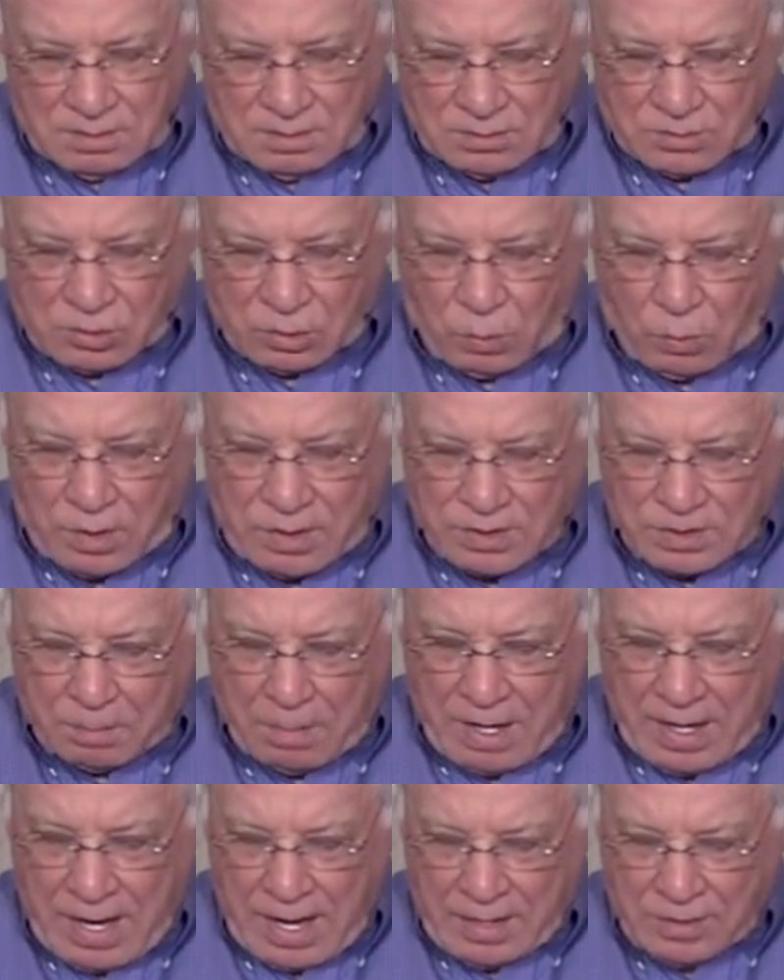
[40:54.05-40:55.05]
So, what is
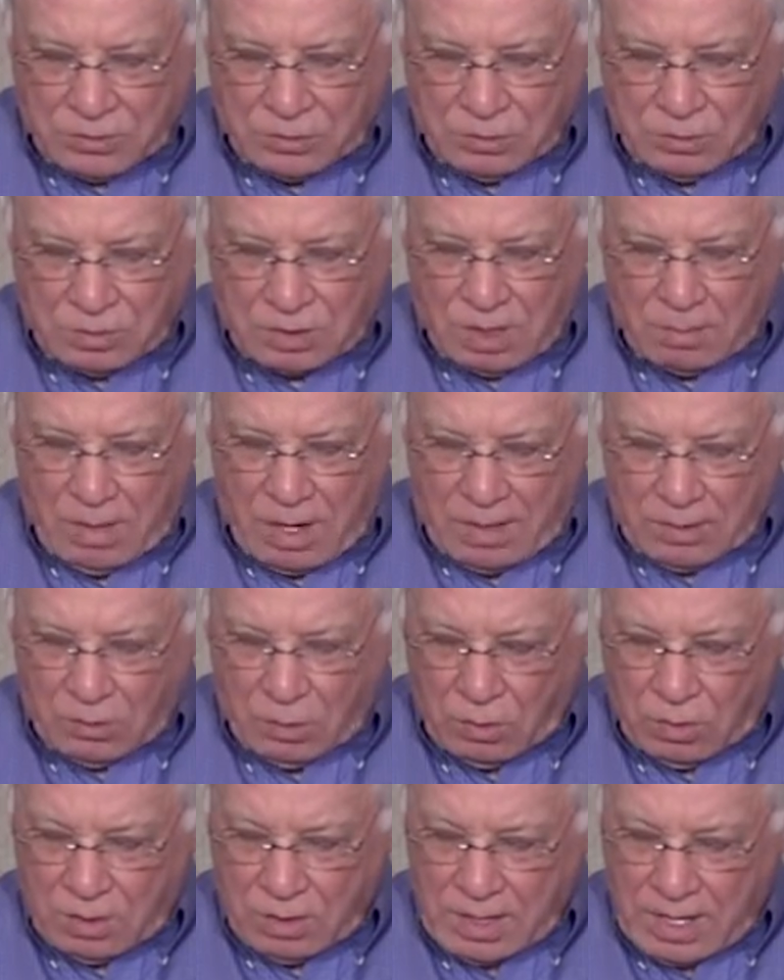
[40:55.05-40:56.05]
my attitude? Come on,
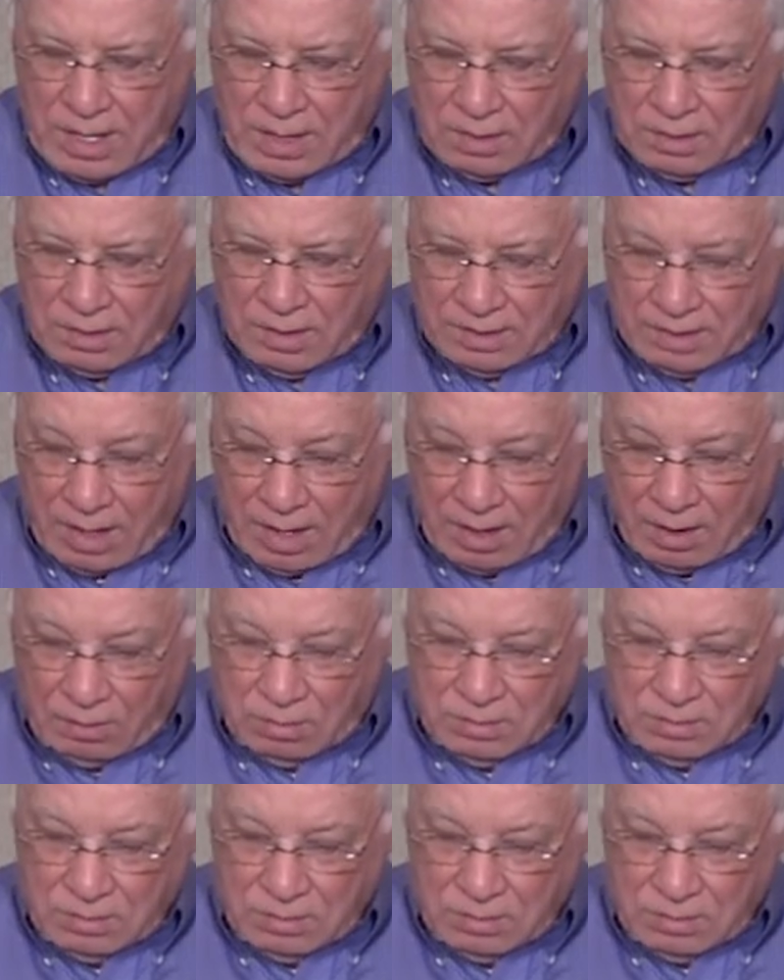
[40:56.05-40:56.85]
Lord, handle it now.